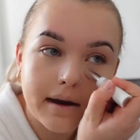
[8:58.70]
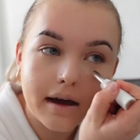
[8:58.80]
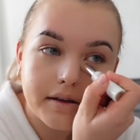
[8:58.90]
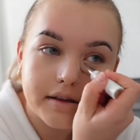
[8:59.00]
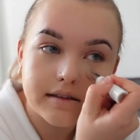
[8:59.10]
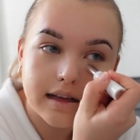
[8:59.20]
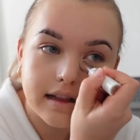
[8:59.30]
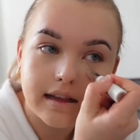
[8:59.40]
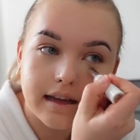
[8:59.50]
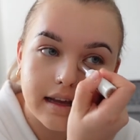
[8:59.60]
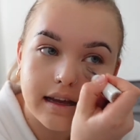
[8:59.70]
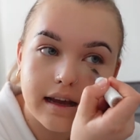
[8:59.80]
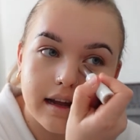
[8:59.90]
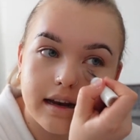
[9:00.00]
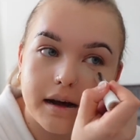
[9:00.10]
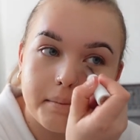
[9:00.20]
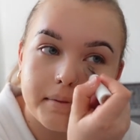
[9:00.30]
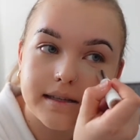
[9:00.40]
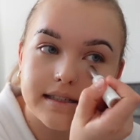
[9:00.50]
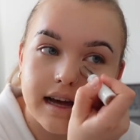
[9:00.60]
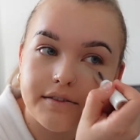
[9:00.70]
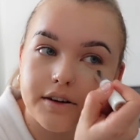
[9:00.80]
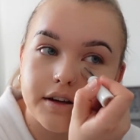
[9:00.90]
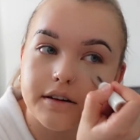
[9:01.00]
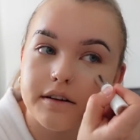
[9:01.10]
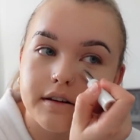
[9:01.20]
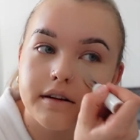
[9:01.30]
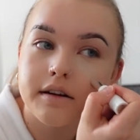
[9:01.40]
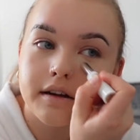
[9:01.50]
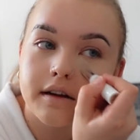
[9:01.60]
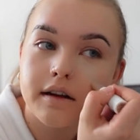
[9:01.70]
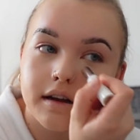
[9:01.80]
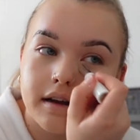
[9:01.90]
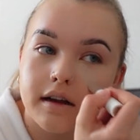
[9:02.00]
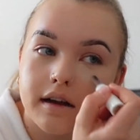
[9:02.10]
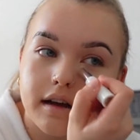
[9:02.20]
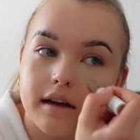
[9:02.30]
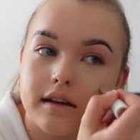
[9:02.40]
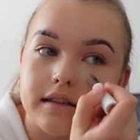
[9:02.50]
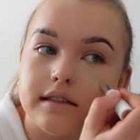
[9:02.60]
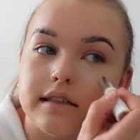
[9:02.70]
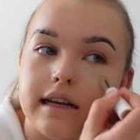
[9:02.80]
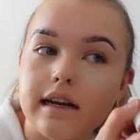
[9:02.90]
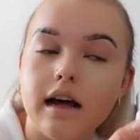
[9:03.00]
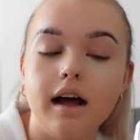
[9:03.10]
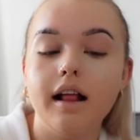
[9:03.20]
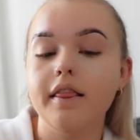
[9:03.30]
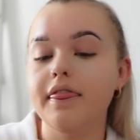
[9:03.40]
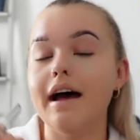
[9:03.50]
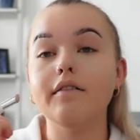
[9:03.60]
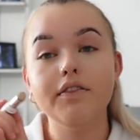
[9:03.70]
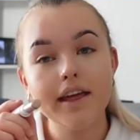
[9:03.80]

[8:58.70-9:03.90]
now using the number seven concealer. Now